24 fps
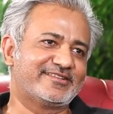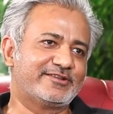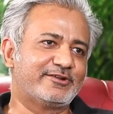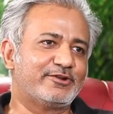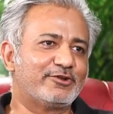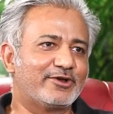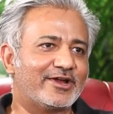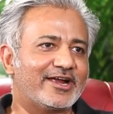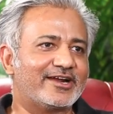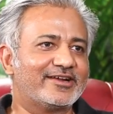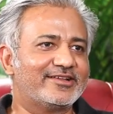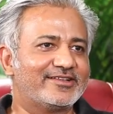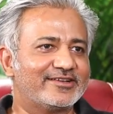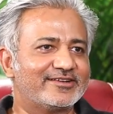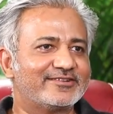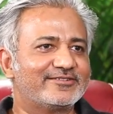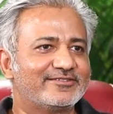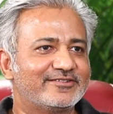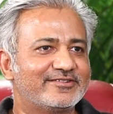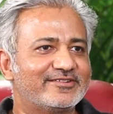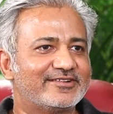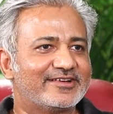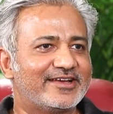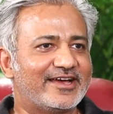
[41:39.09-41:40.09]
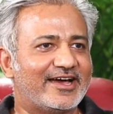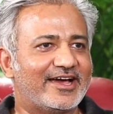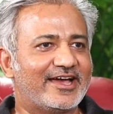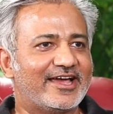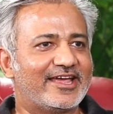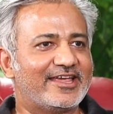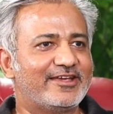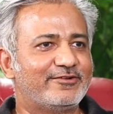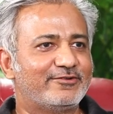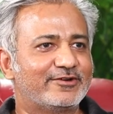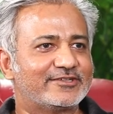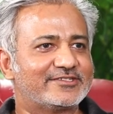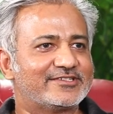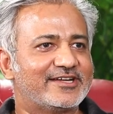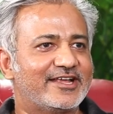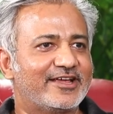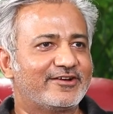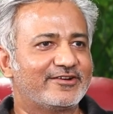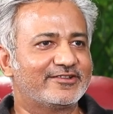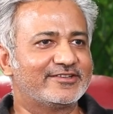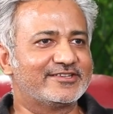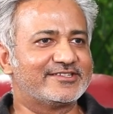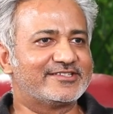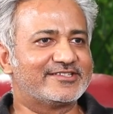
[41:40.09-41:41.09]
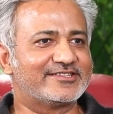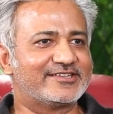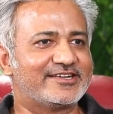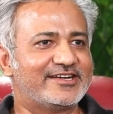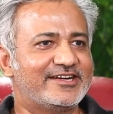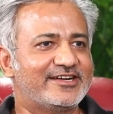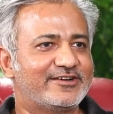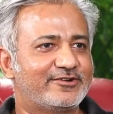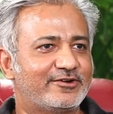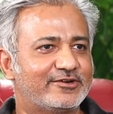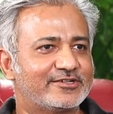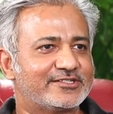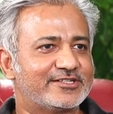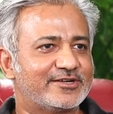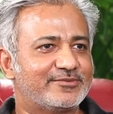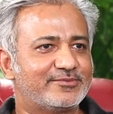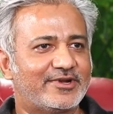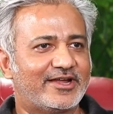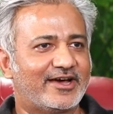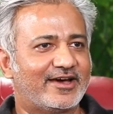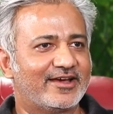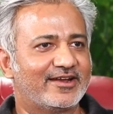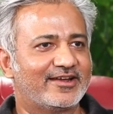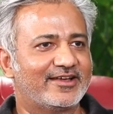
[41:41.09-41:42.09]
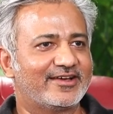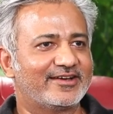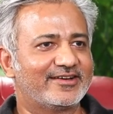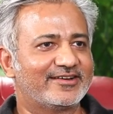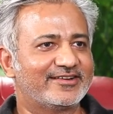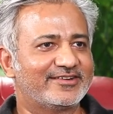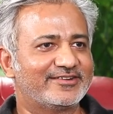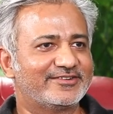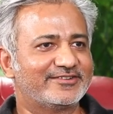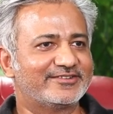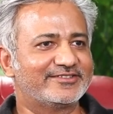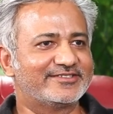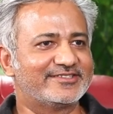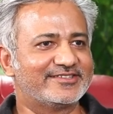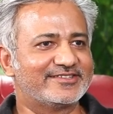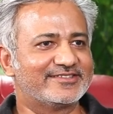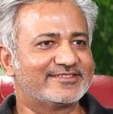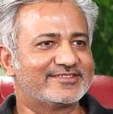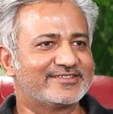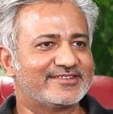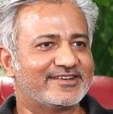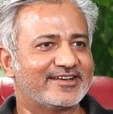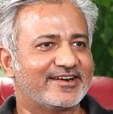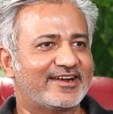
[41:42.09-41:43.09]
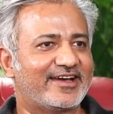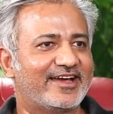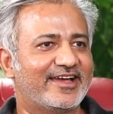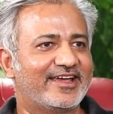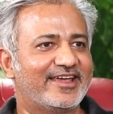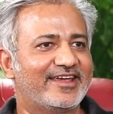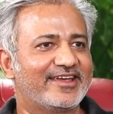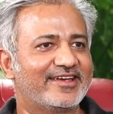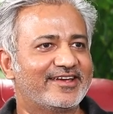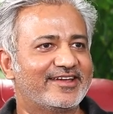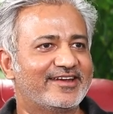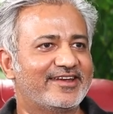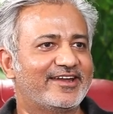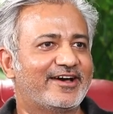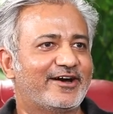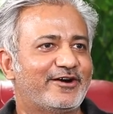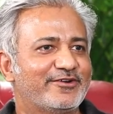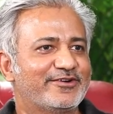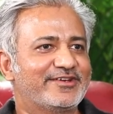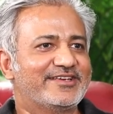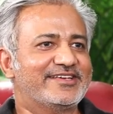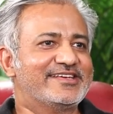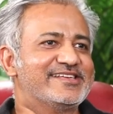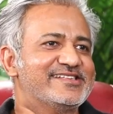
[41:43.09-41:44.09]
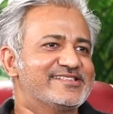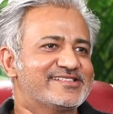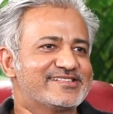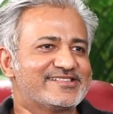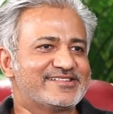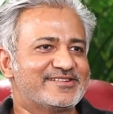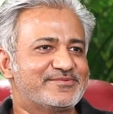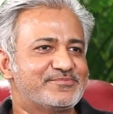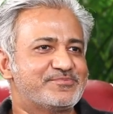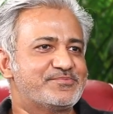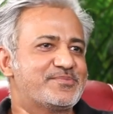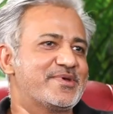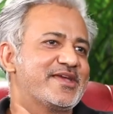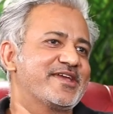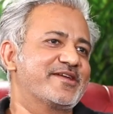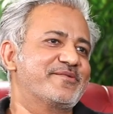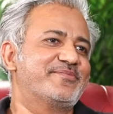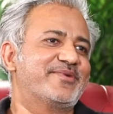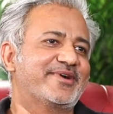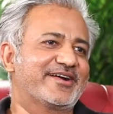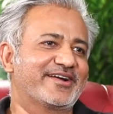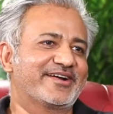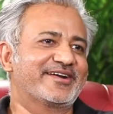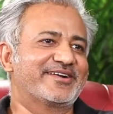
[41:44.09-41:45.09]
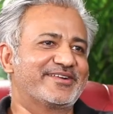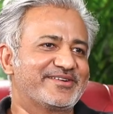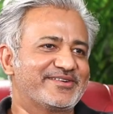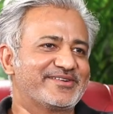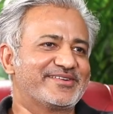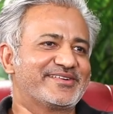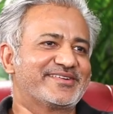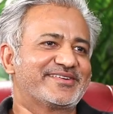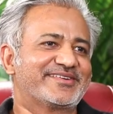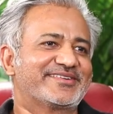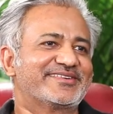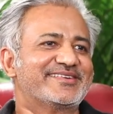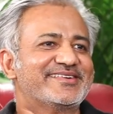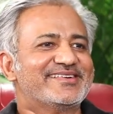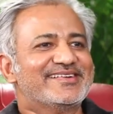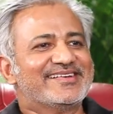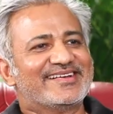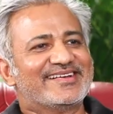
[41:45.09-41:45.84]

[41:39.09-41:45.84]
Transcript: Look at the guy, he was like on the street on some nala, you know, just crying, and now he's in a big bungalow, you know.